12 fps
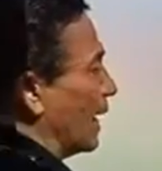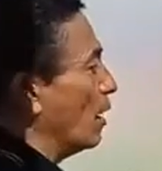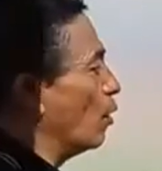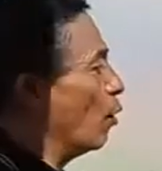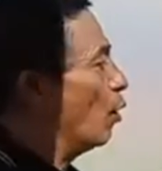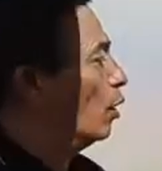
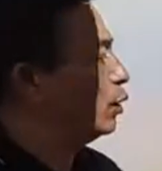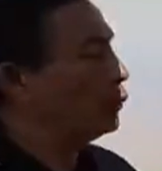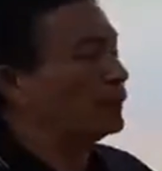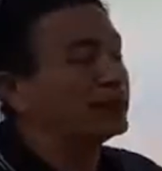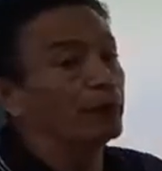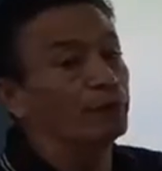are
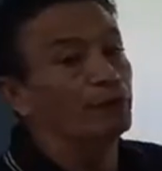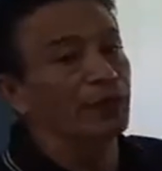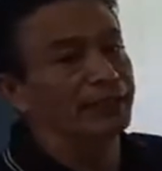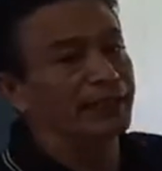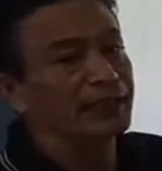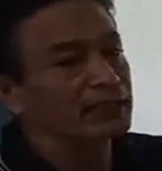all with the
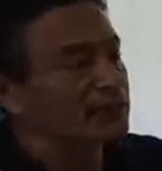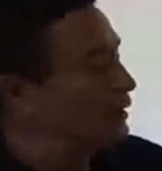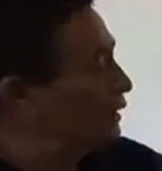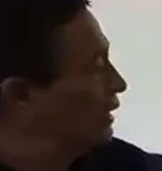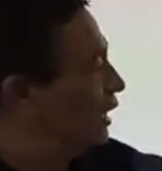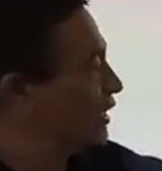
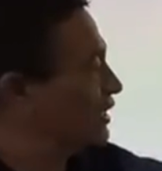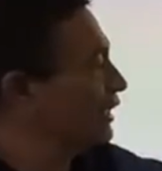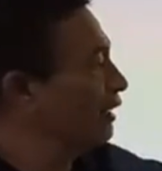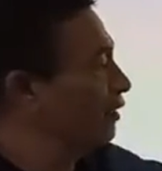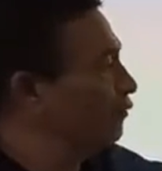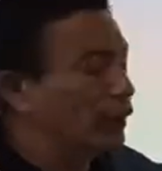vertex, a
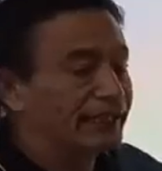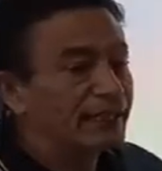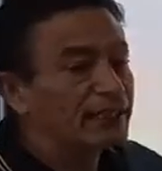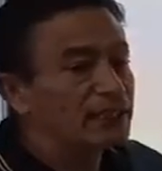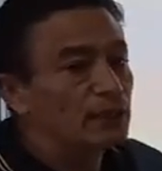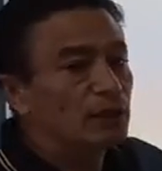single
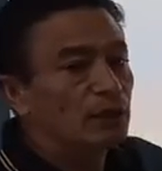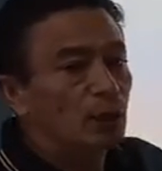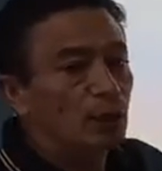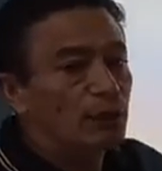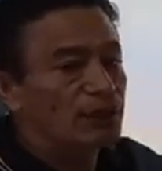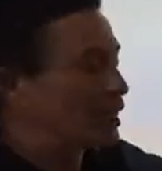vertex
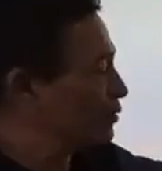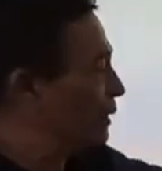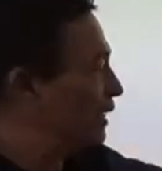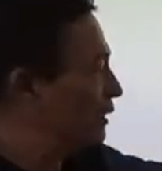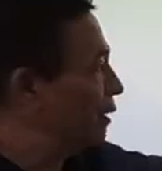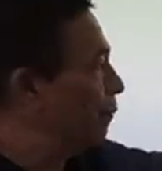which has
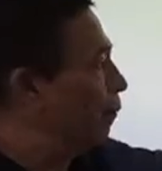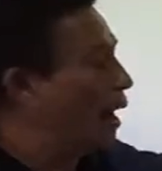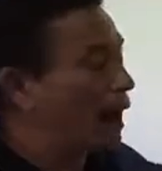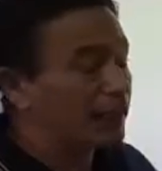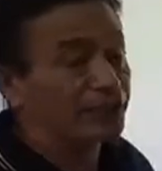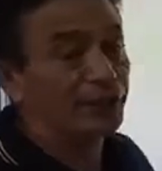been
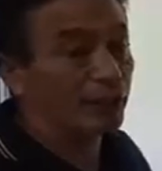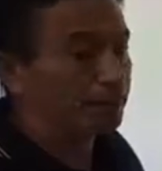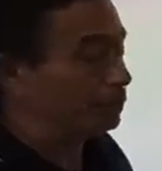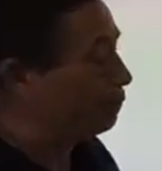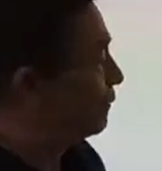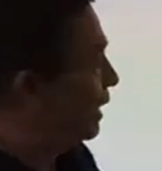marked here.
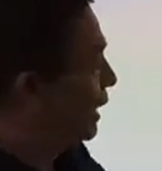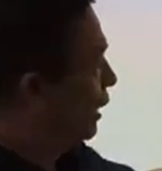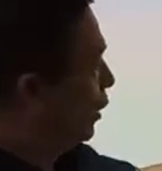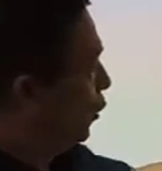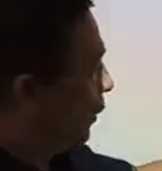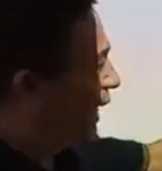
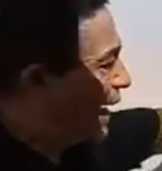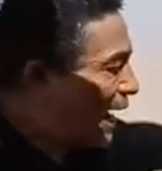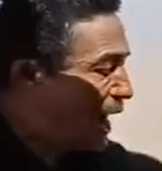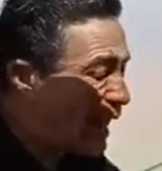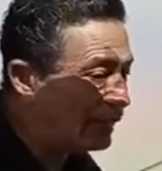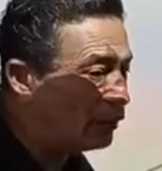When I
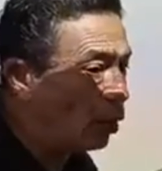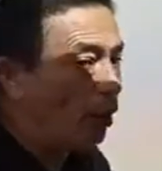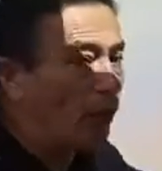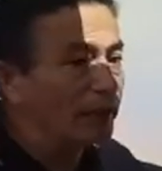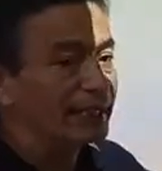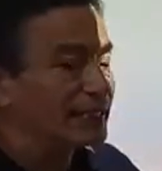add
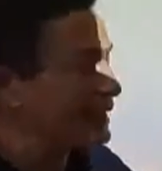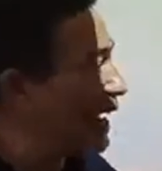all these